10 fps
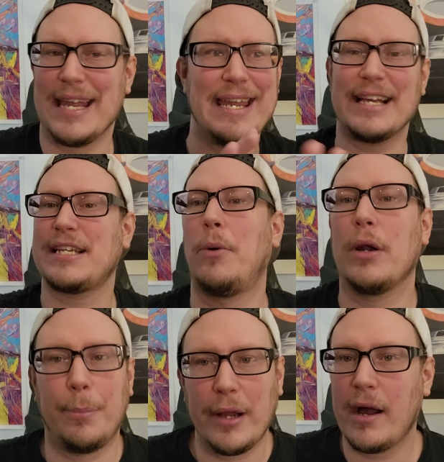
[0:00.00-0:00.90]
yes, I want
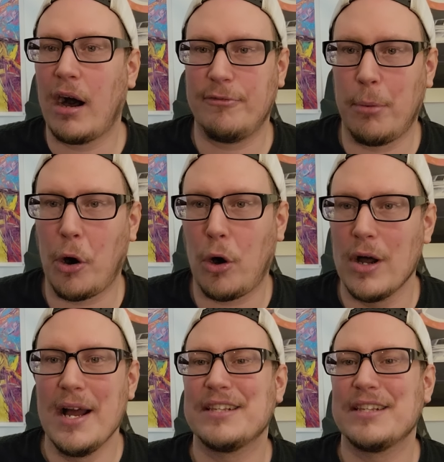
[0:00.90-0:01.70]
to play off ball.